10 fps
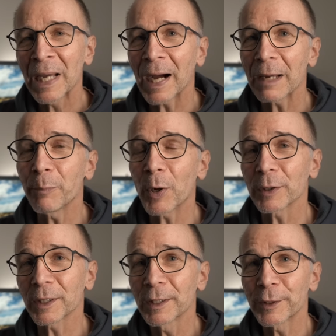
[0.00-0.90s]
I
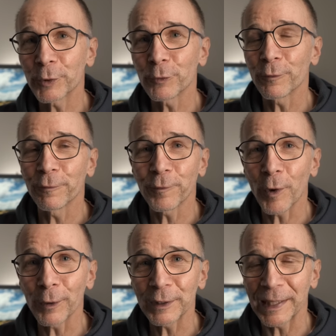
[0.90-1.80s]
bought two
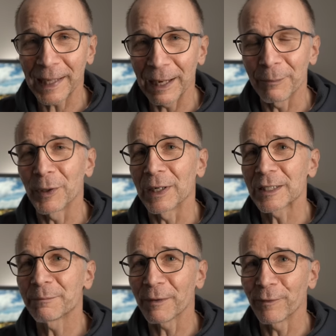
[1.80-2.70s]
faulty
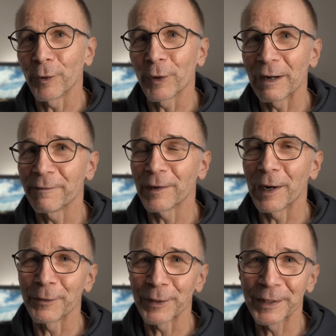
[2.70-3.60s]
cameras before I
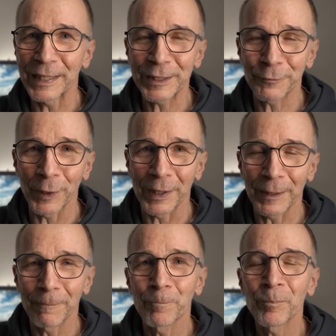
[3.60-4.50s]
found this one.
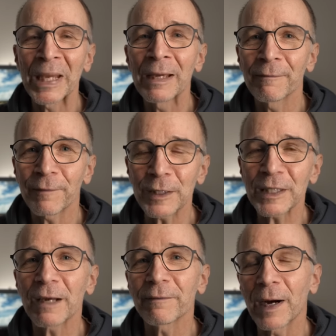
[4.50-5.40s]

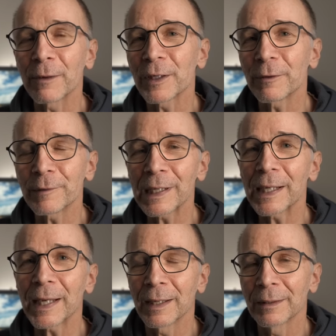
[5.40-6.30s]
First, I found a
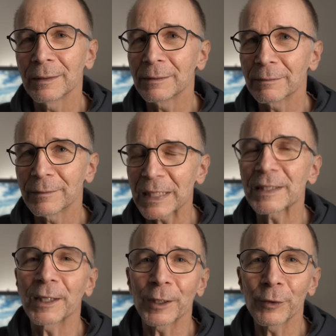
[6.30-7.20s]
really
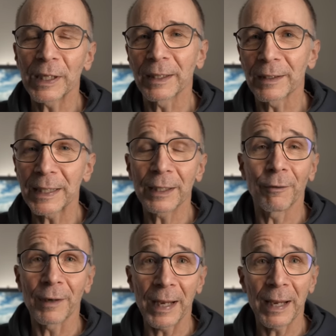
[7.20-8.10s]
decent looking
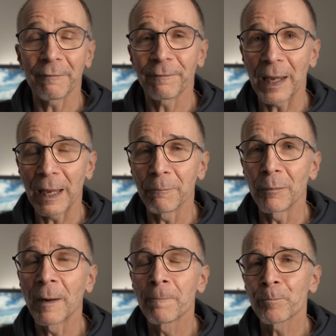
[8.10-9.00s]
Nikon FM.